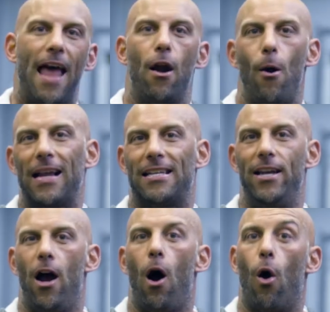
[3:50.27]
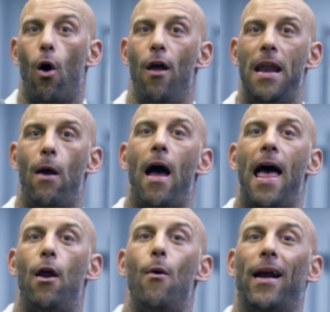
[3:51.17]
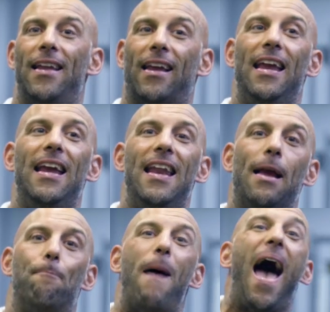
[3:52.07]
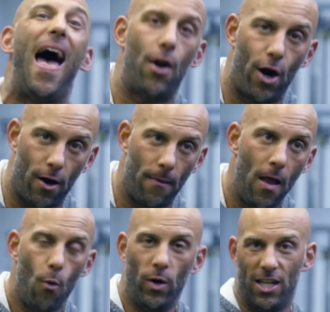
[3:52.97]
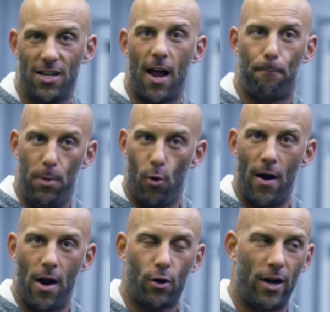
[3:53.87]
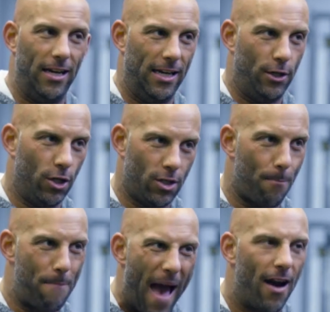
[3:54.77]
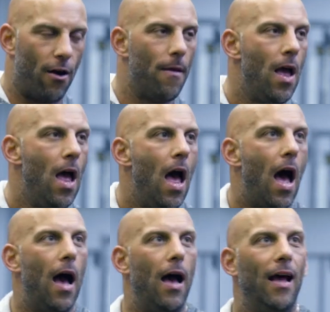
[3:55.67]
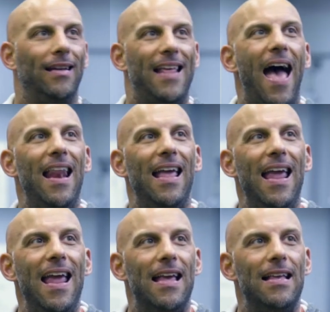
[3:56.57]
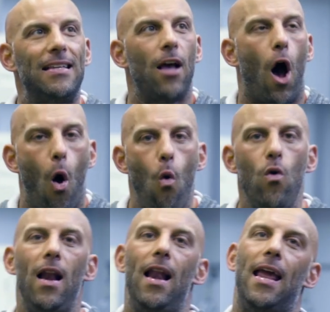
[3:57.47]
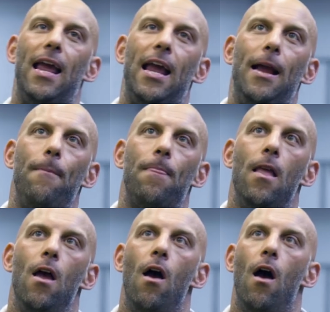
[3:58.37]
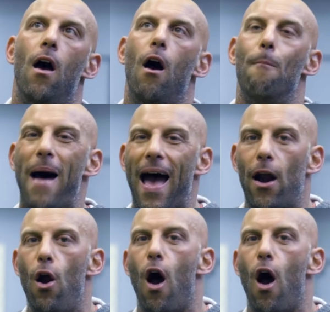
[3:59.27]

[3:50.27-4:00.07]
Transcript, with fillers: anorexia or an anorectic eating pattern, which is not pure anorexia, it's just a pattern, uh, that is only a matter